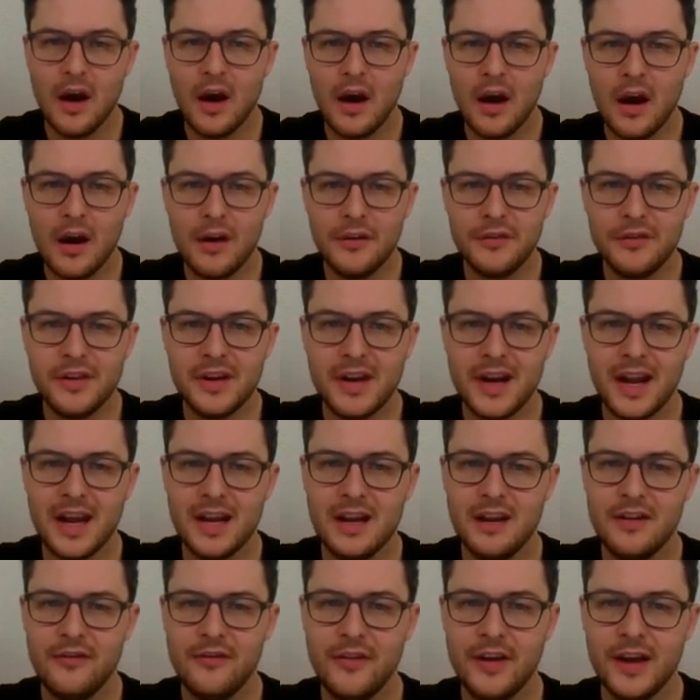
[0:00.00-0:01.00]
after the
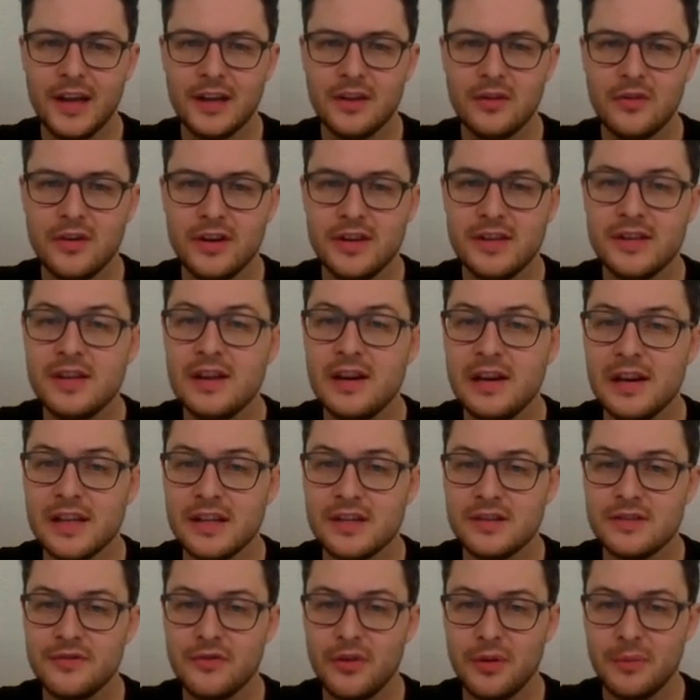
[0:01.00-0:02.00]
end effector is
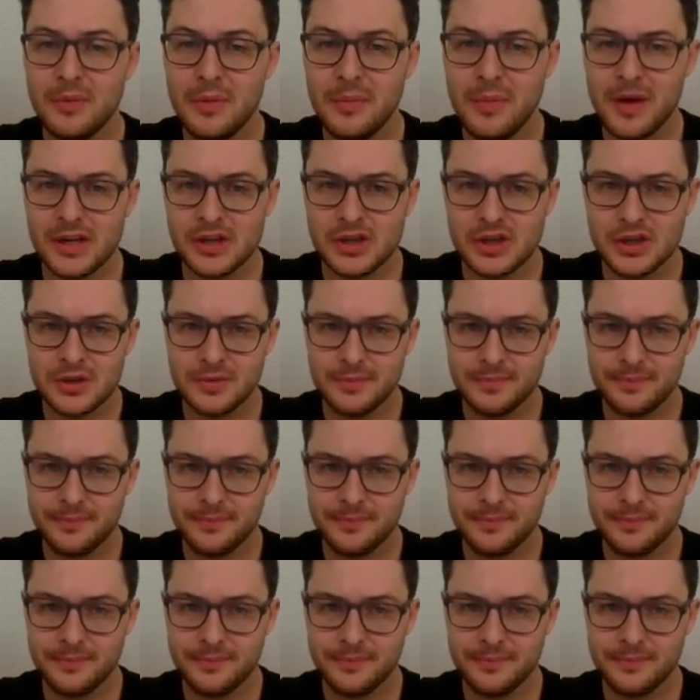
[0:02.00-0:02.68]
released from the mesh.